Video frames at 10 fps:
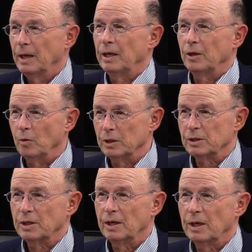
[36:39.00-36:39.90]
and
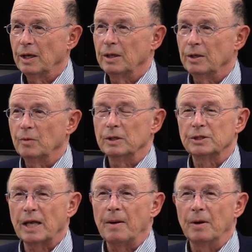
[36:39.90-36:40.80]
U.S. Uh,
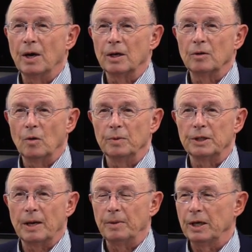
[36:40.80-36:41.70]
U.S. Dominant, uh, global
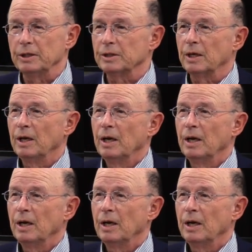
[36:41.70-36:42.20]
domination.